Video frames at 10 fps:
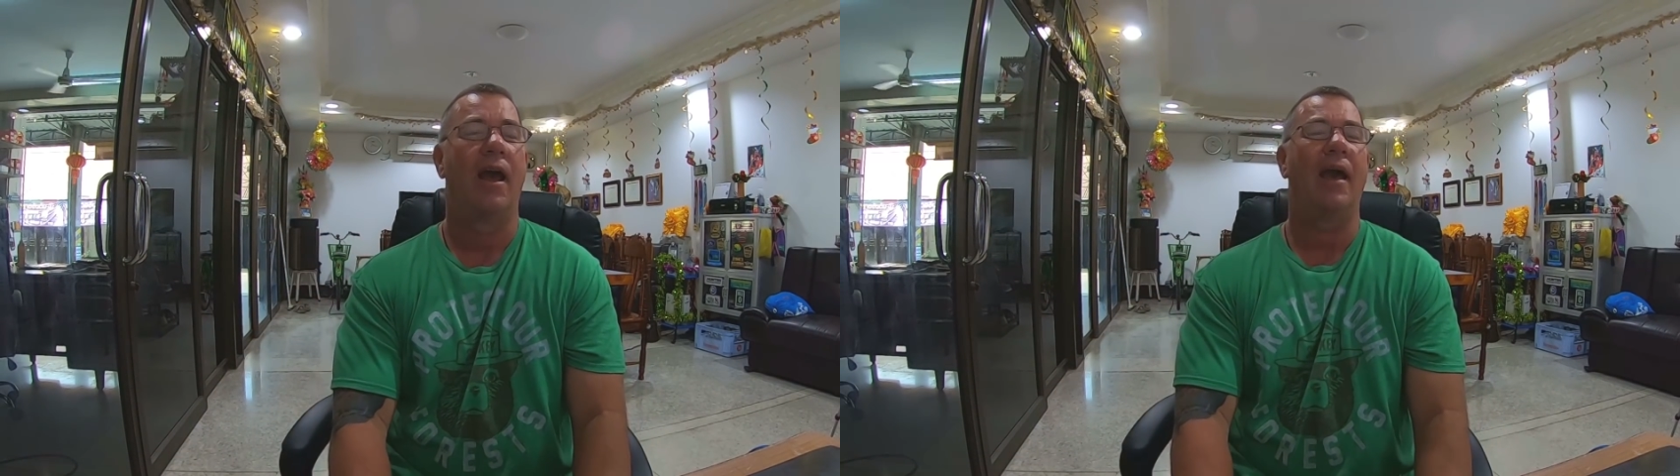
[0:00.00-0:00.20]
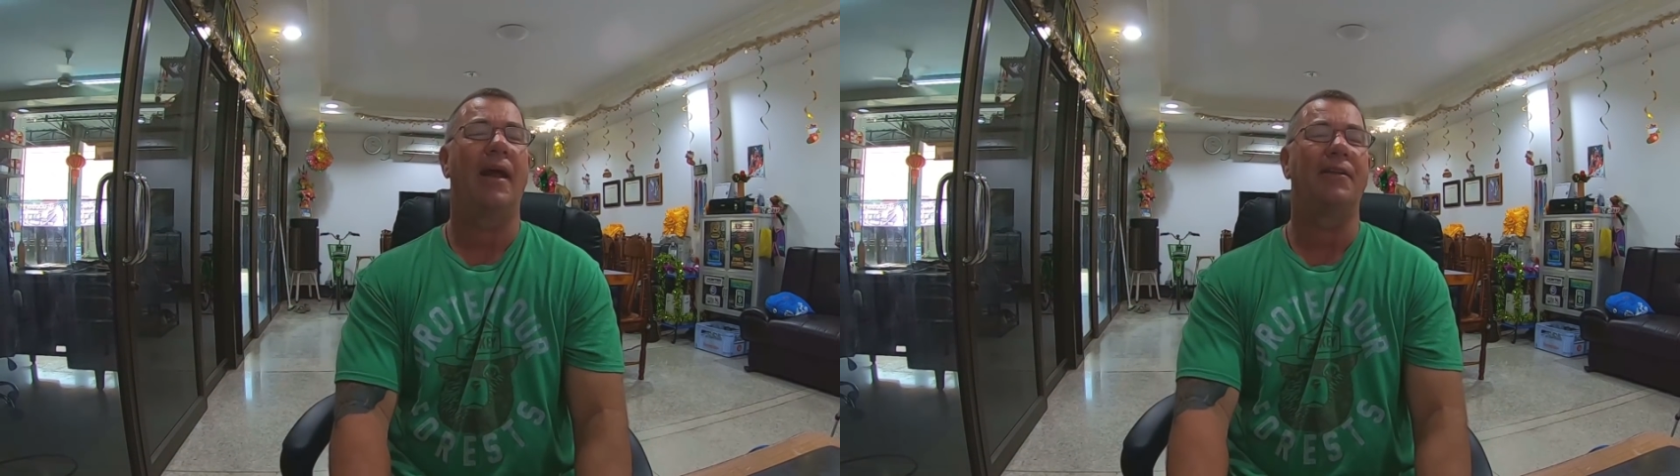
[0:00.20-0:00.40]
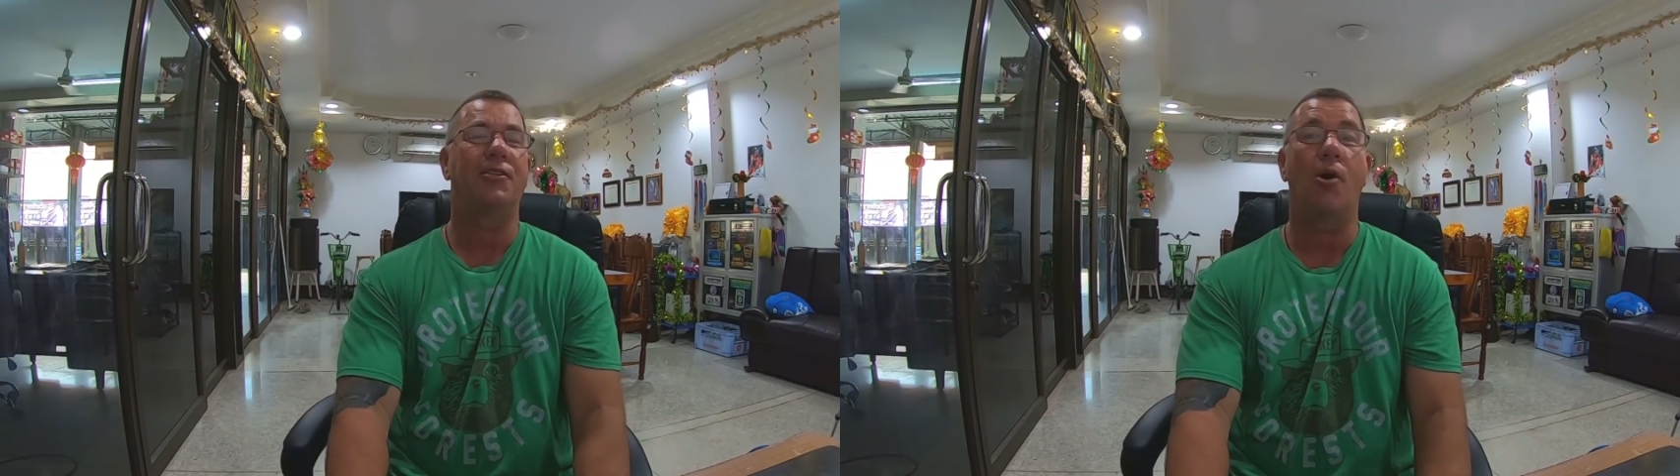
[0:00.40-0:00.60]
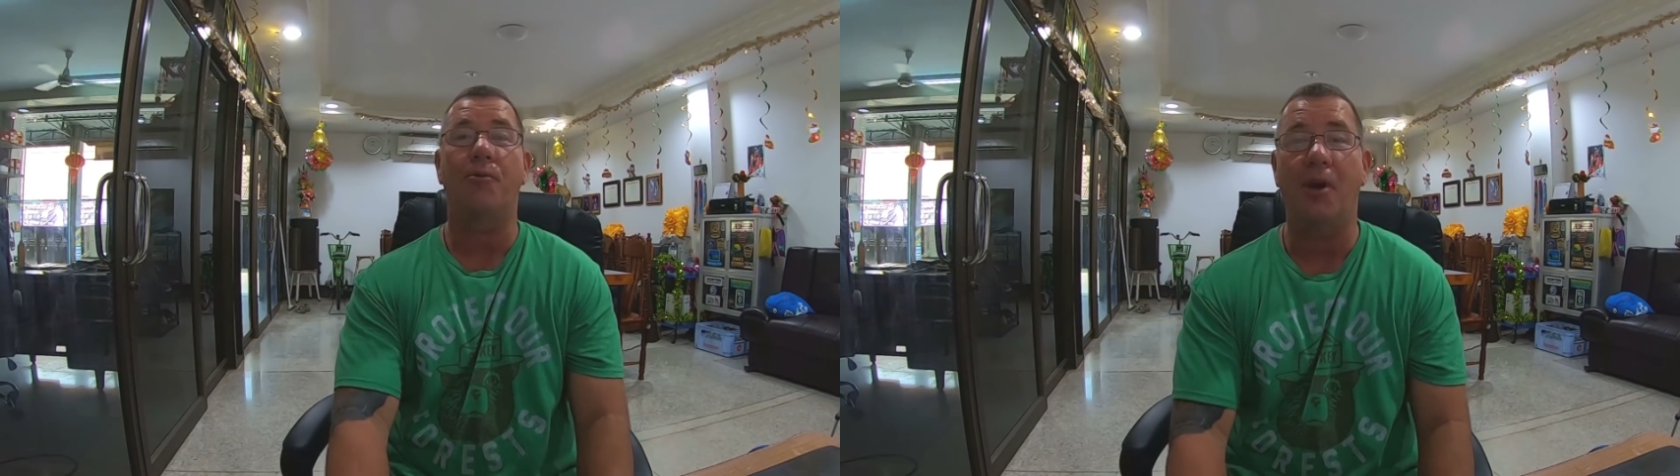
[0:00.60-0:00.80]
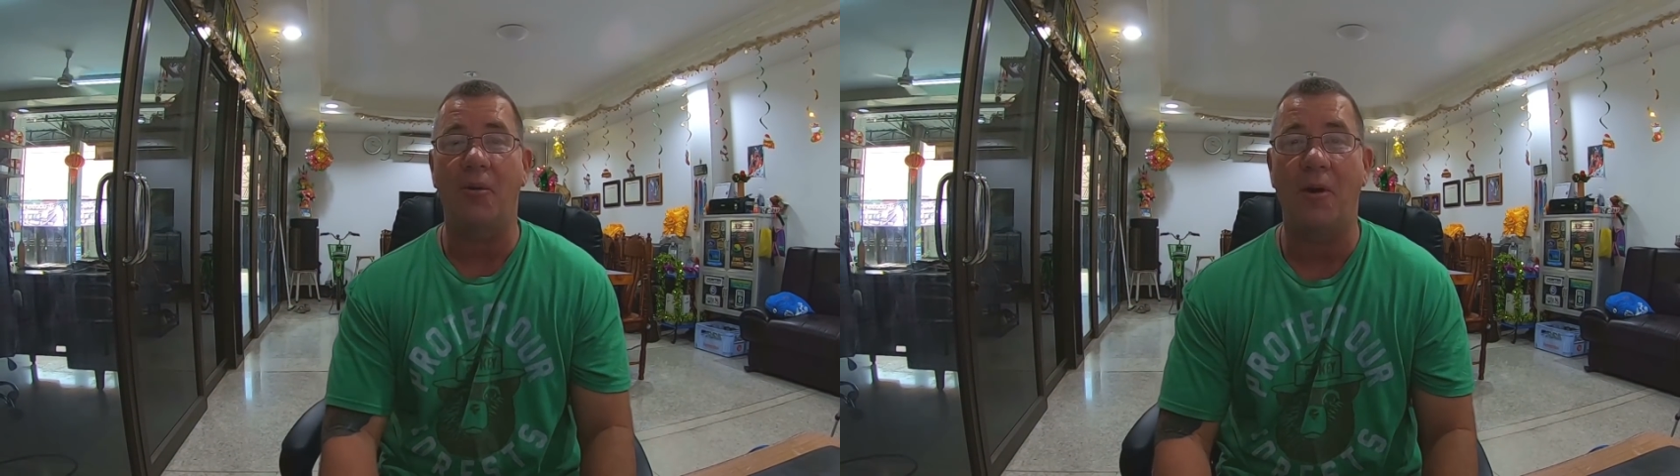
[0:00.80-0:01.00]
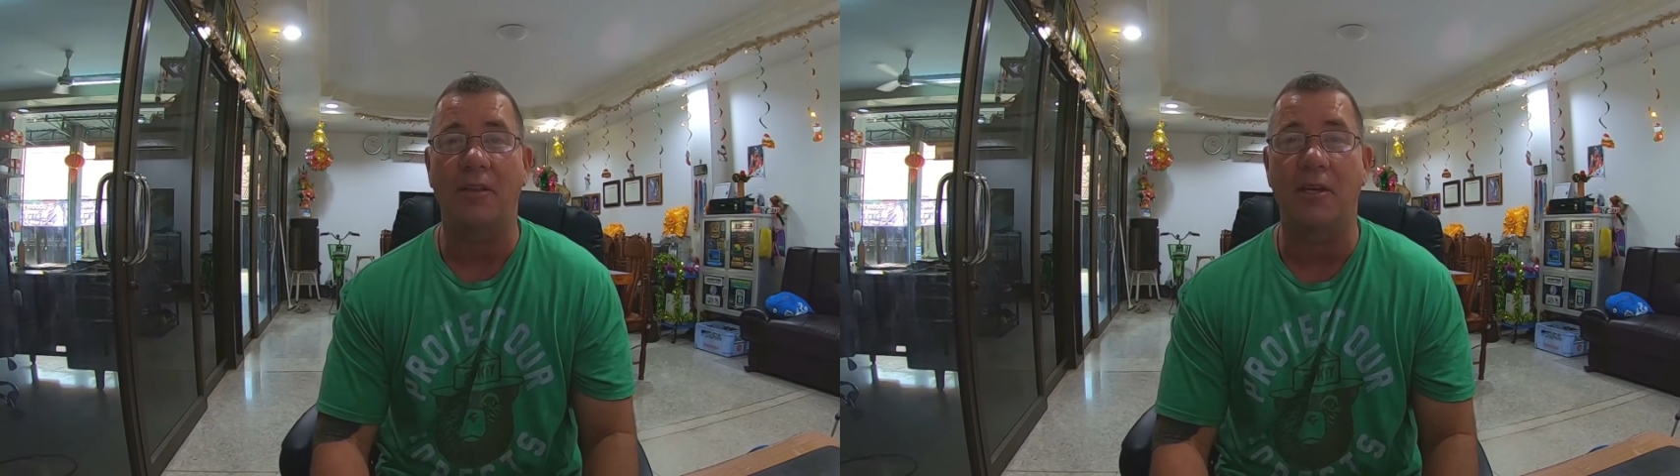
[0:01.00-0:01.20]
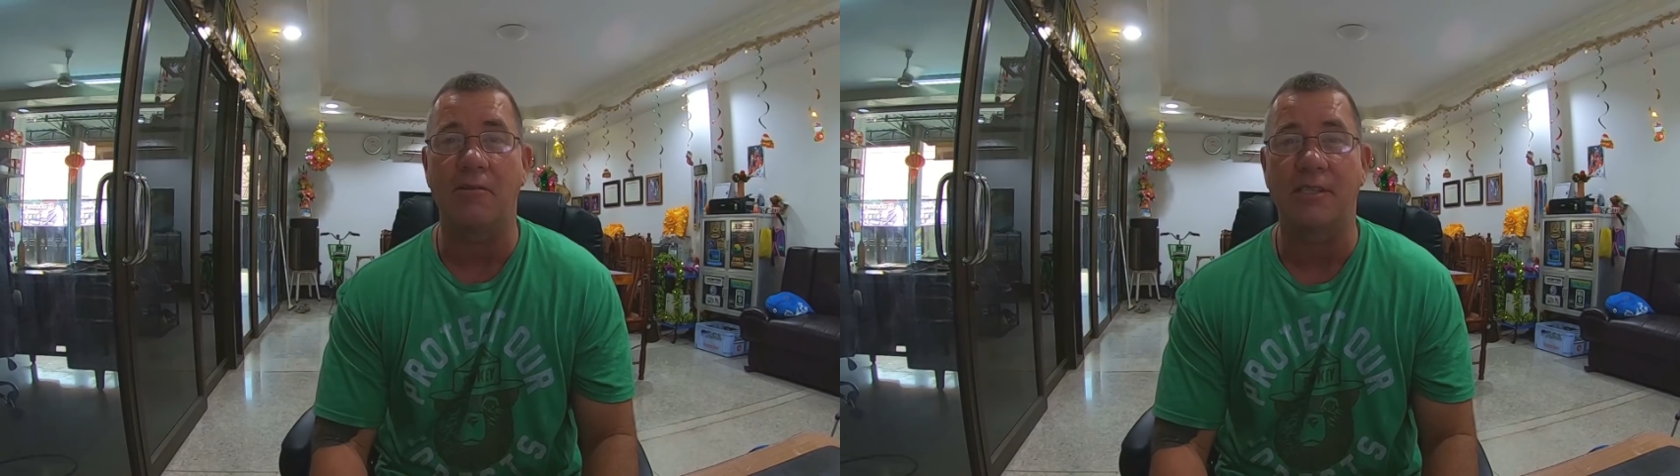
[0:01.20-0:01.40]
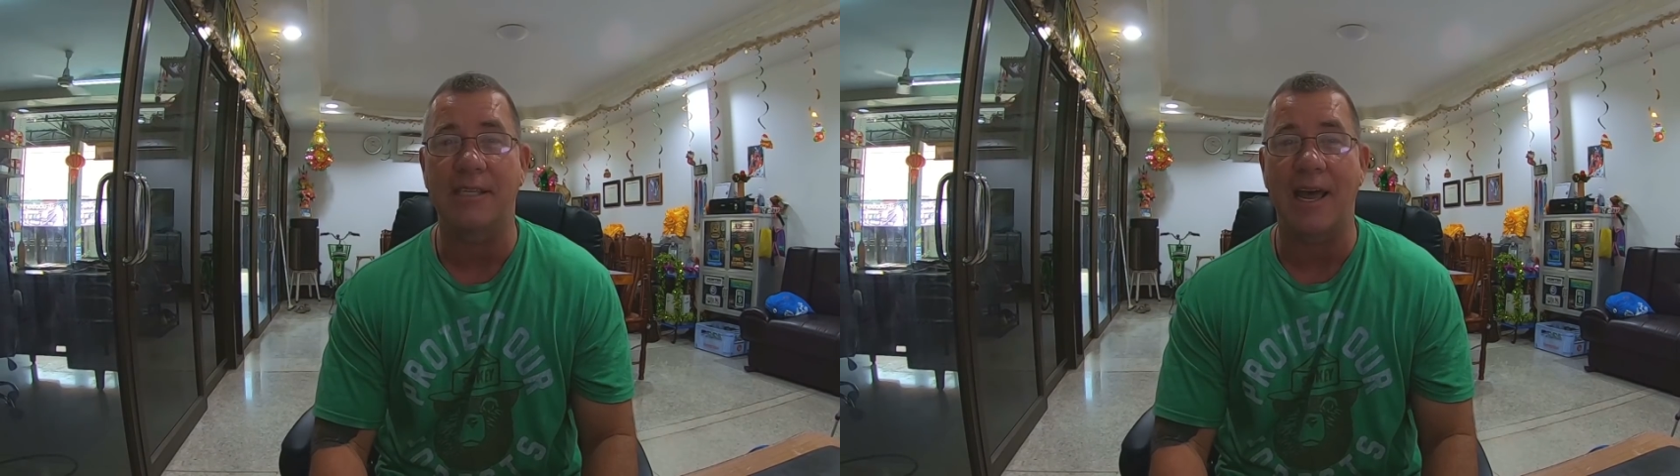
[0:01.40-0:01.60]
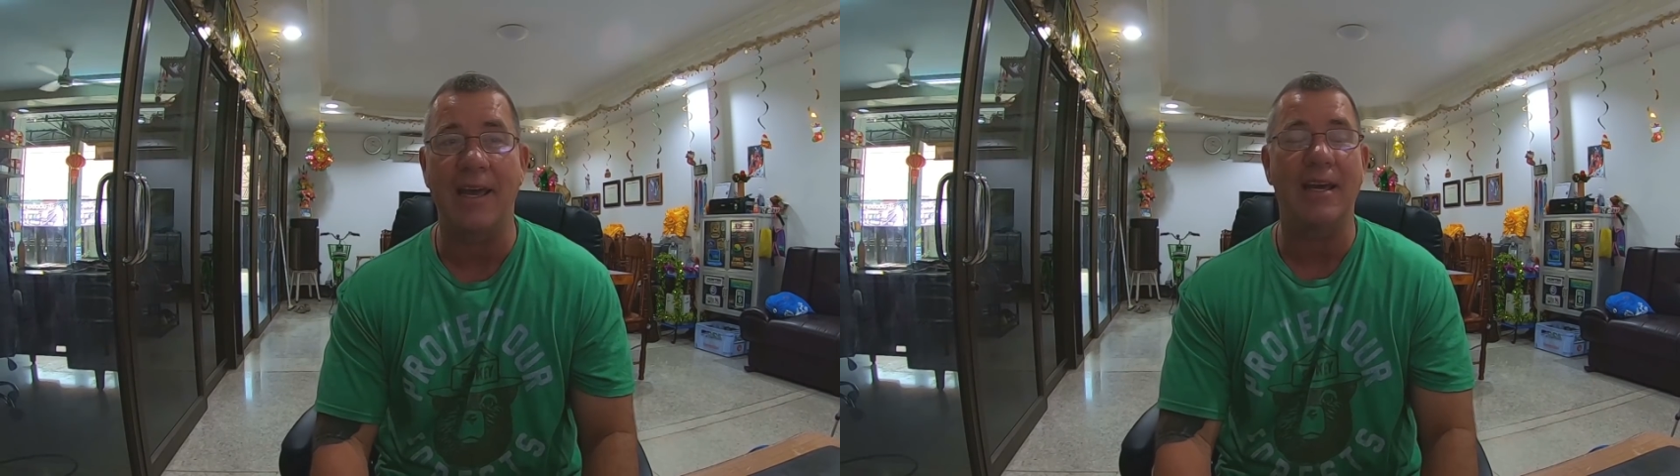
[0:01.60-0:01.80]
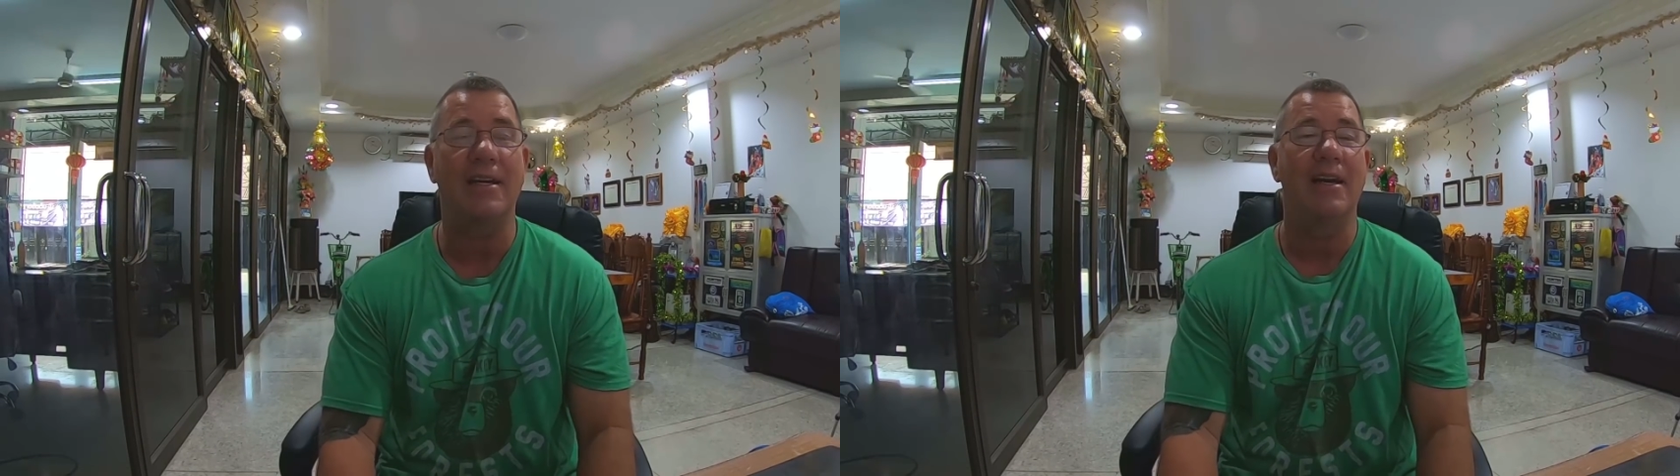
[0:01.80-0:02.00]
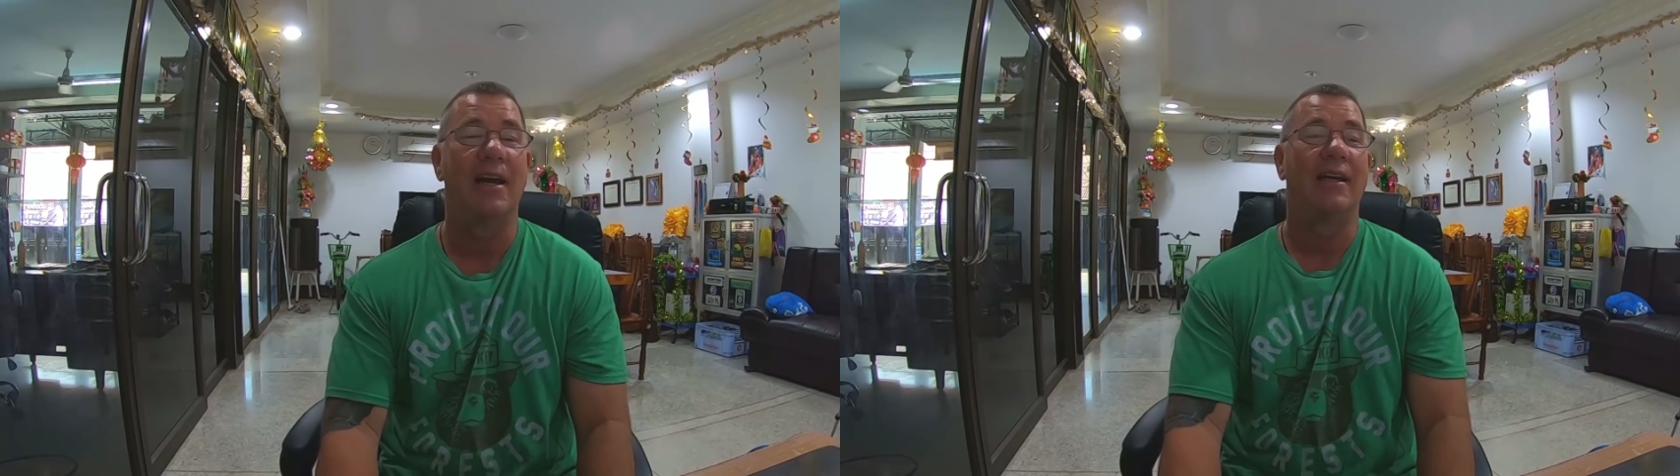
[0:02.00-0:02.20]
and I don't know what they're saying,